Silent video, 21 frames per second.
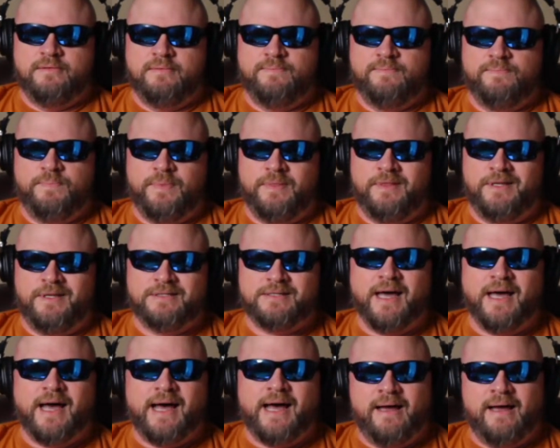This
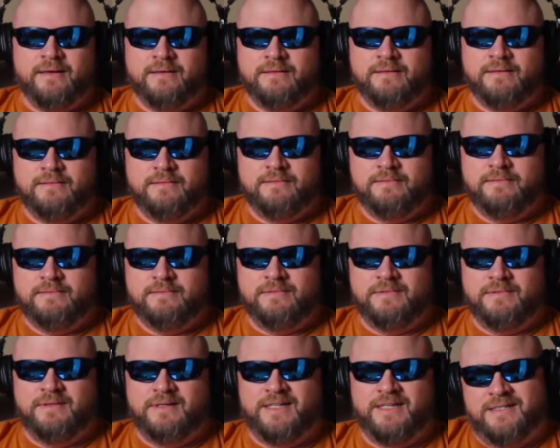guy
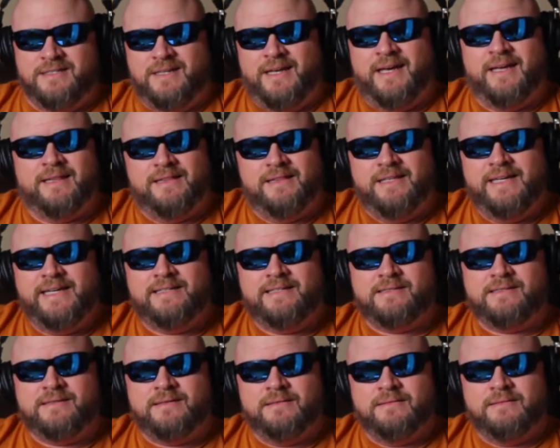is at
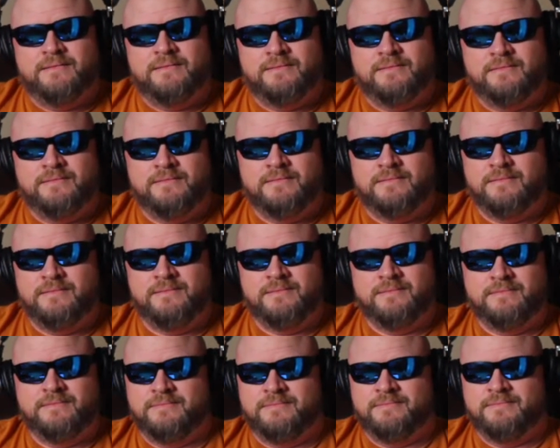least
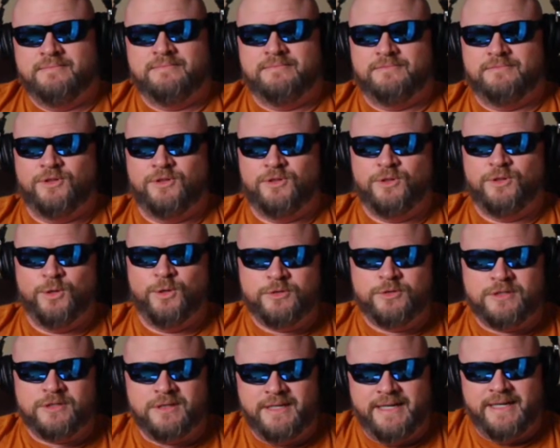
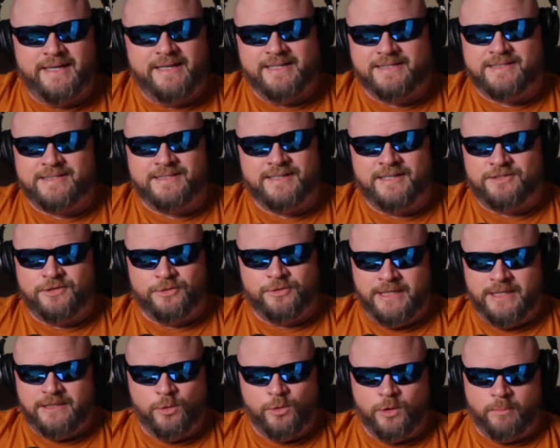loosely an accessory
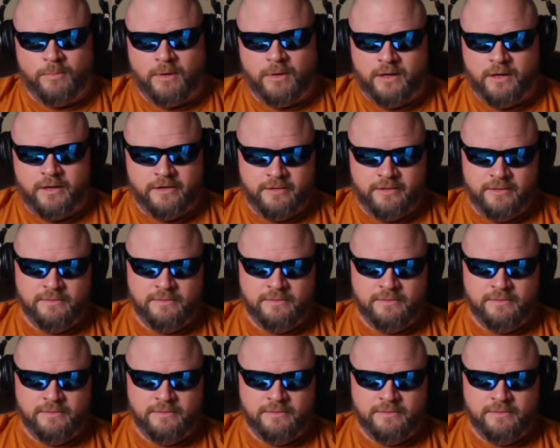to a murder.